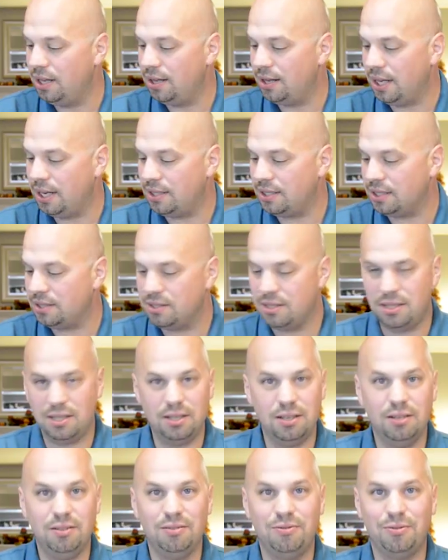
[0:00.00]
that does it
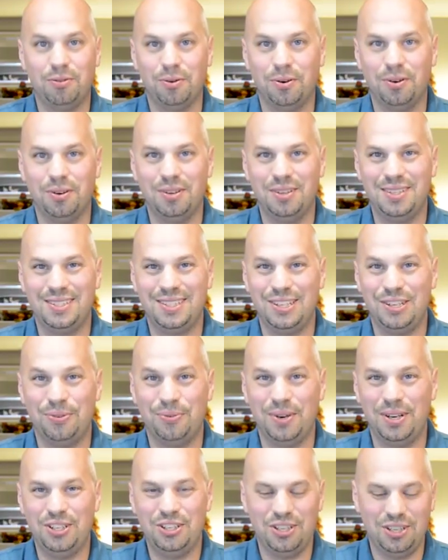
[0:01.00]
here for Cedar
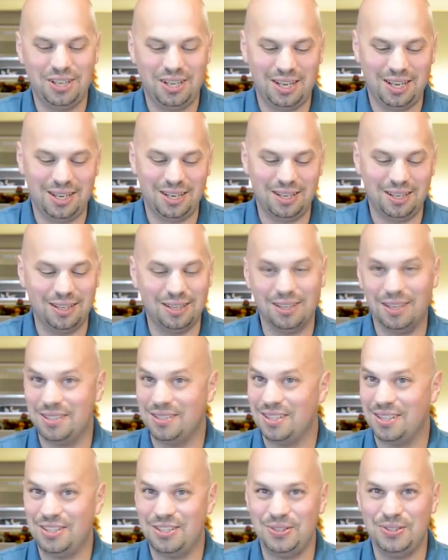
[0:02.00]
Ridge, and
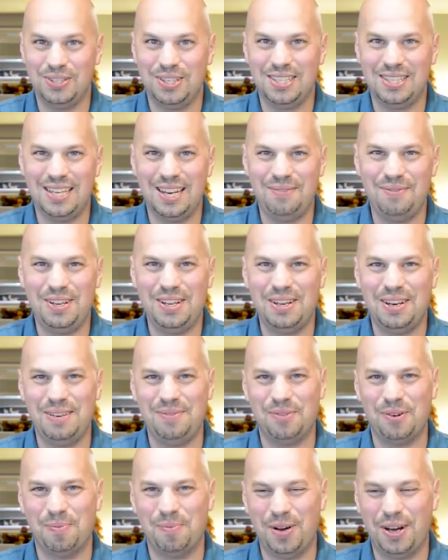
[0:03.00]
unless they choose to send me any
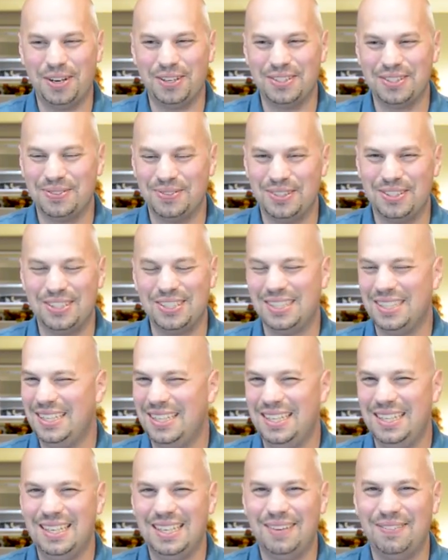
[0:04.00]
more bottles, which
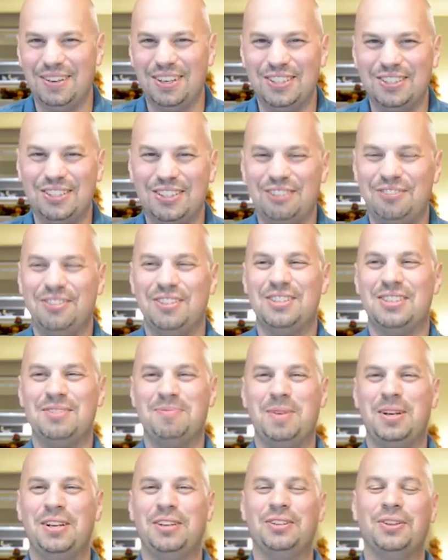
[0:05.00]
I'm not sure if this has
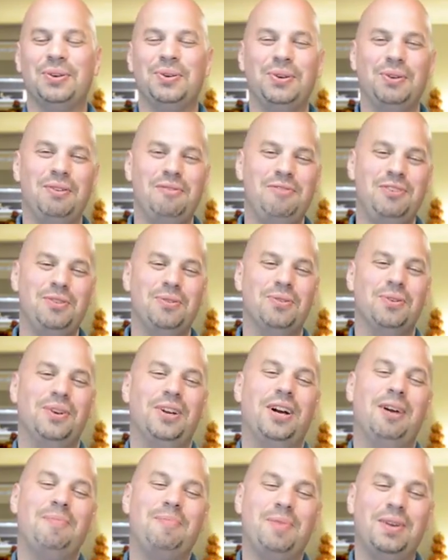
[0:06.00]
been a glowing review or
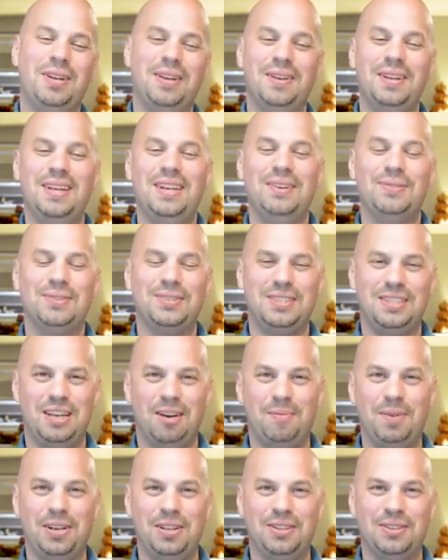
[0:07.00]
not, but we'll see
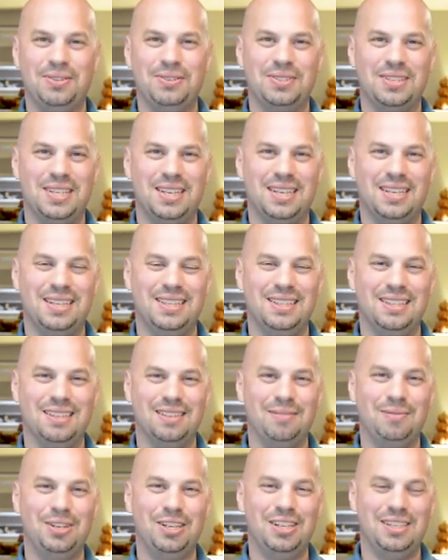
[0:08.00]
how many of those the
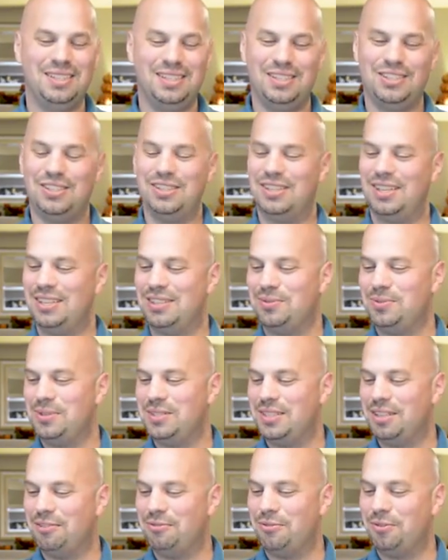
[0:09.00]
limited edition things we
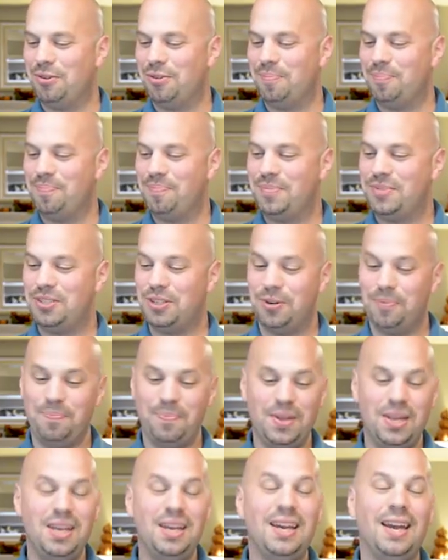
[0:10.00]
sell for them.
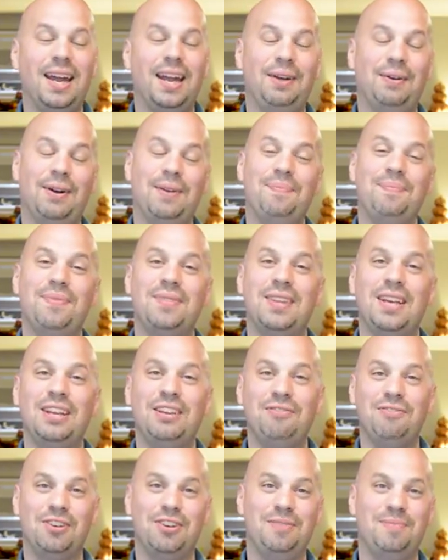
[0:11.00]
So anyway,
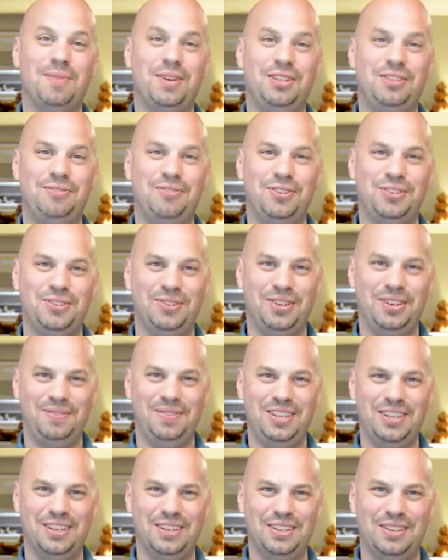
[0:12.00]
thank you very much for joining
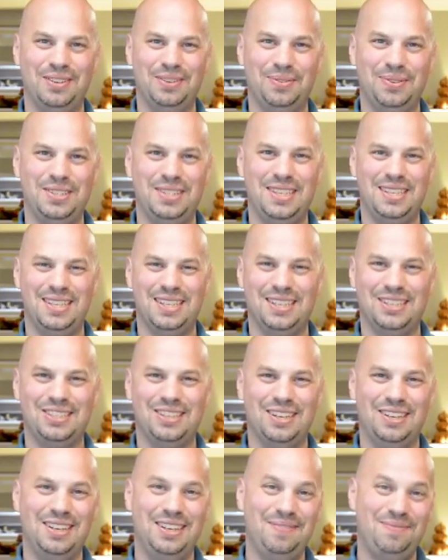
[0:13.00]
me here on the Whisky
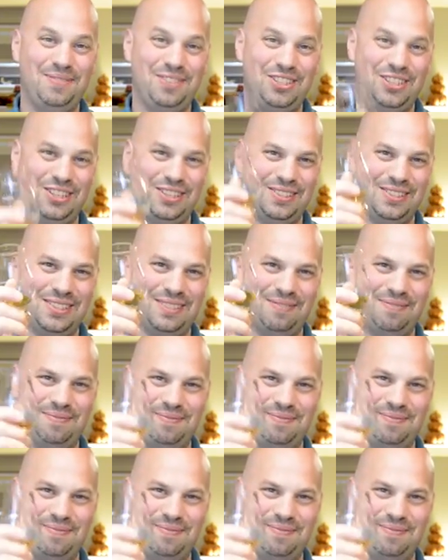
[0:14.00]
Dictionary. Cheers.